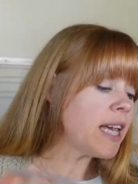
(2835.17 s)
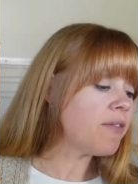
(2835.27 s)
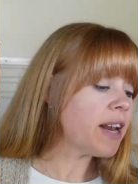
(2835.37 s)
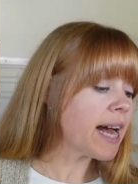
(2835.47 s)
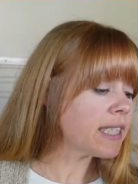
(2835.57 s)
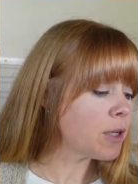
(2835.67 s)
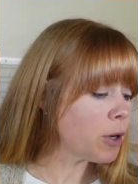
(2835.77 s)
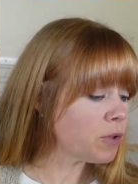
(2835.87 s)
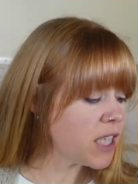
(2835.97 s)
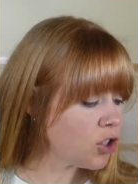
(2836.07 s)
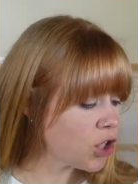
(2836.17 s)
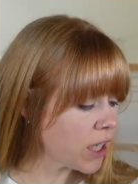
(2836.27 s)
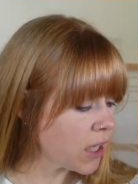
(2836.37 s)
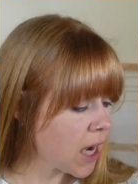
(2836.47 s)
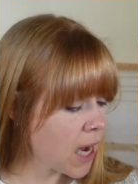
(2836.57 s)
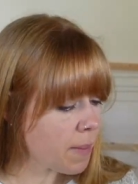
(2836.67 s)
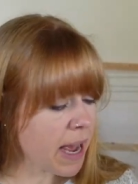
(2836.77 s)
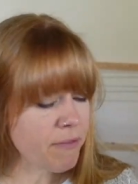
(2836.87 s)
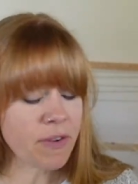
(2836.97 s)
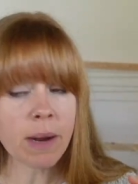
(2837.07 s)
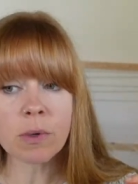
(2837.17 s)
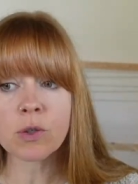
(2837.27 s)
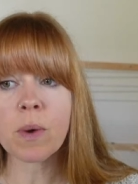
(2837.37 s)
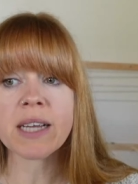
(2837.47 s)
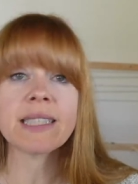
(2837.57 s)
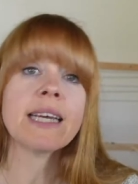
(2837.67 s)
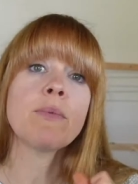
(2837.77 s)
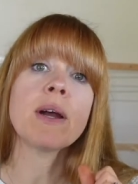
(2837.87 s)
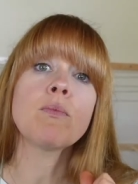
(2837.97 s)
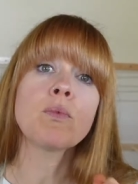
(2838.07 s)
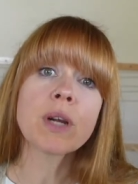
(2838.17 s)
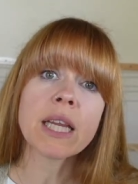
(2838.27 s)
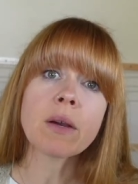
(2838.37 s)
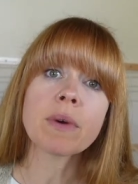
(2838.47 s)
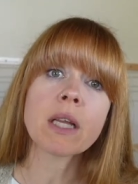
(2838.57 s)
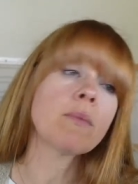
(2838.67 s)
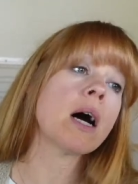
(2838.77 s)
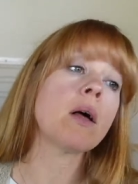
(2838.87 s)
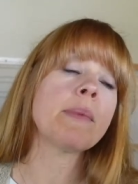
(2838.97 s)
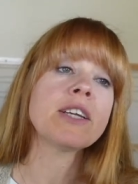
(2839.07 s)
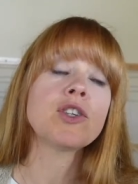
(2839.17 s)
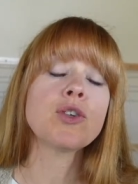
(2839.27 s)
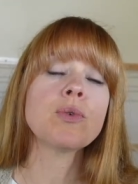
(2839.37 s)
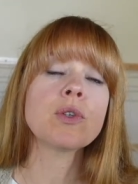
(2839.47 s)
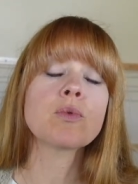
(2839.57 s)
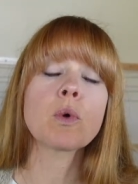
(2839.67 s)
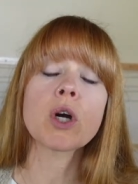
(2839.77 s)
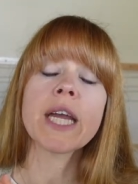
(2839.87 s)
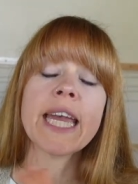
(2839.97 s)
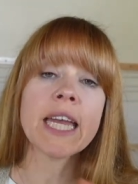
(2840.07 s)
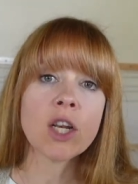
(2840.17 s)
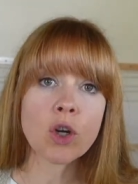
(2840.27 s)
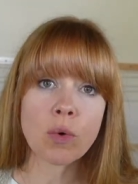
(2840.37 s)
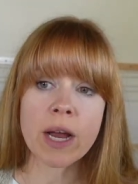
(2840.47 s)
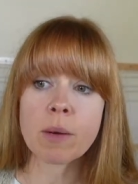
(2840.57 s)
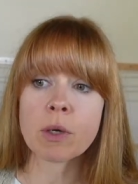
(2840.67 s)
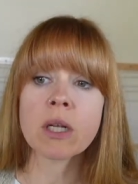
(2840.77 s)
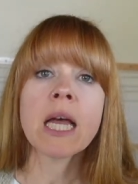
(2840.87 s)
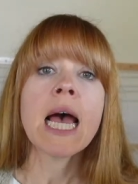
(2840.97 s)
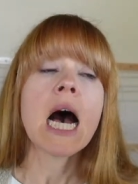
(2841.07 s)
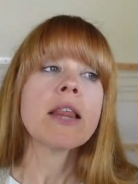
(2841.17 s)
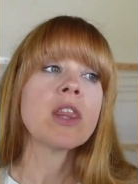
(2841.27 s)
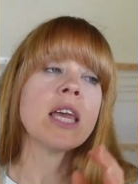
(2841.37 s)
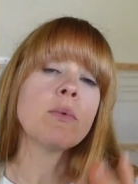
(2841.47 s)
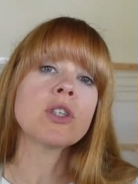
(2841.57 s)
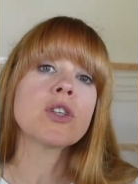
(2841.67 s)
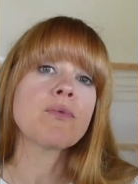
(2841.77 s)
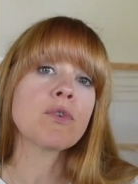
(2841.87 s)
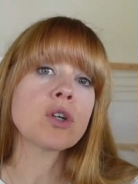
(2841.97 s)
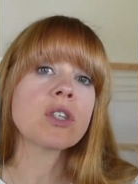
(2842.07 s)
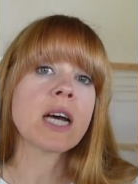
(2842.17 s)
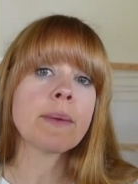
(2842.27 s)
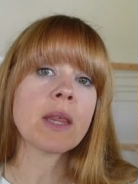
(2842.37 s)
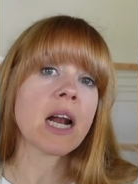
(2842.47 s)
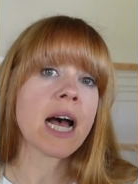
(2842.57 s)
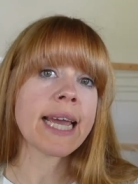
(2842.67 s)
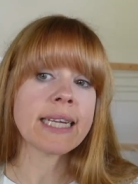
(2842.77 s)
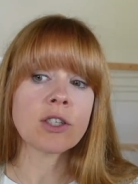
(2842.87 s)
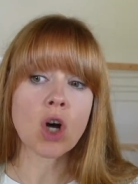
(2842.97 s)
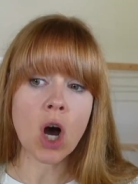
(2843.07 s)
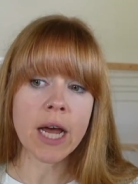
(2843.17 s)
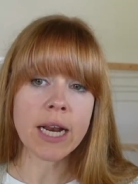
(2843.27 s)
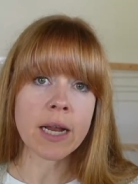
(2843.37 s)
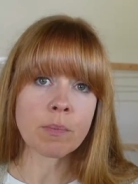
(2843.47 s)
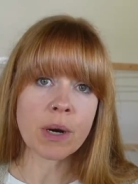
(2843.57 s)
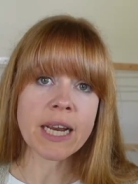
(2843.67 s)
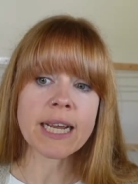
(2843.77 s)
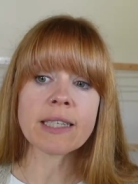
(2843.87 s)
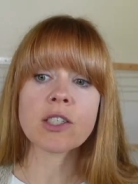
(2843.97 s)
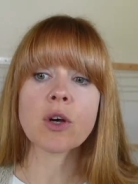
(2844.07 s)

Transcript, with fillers: Eve had asked about teaching um, at Fibers West. It went really, really well. My students were incredible. It was the first time that I had taught unbraided.